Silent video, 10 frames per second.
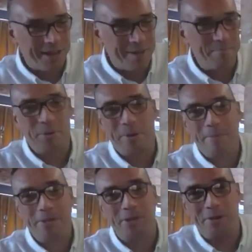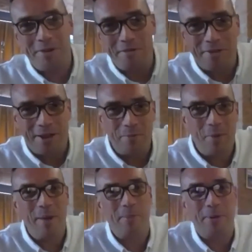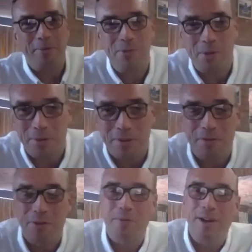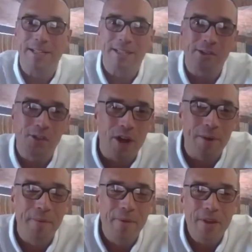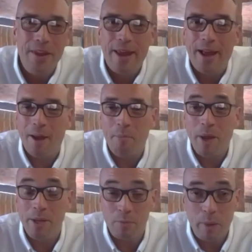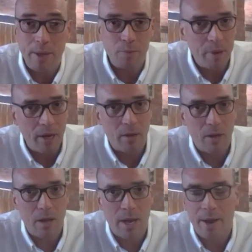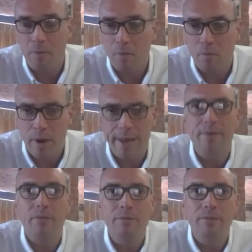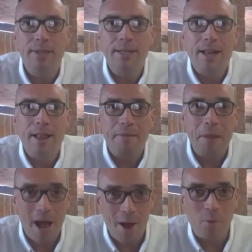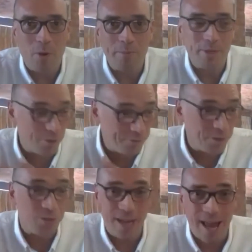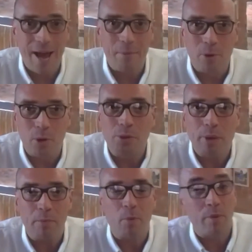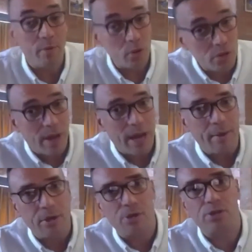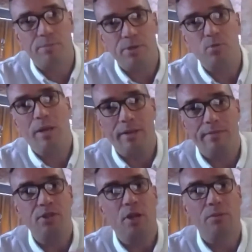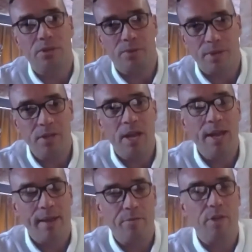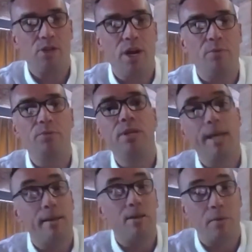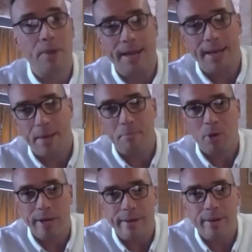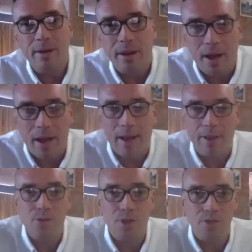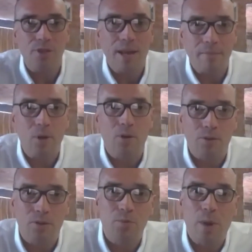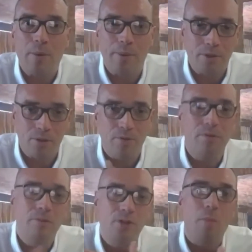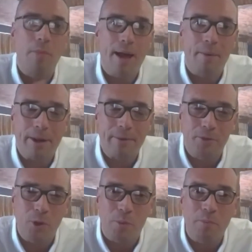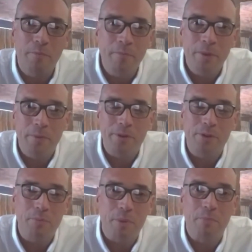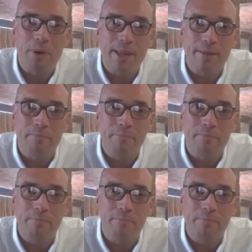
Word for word: uh, barometer of uh, where we're up to with the fundraising. So um, it's it's been you know real heartwarming stuff to see how much people. We've also allowed customers when they've sold to us, if they chose, to get donate their money uh, to the same cause as well, which has topped that amount up, which has been brilliant.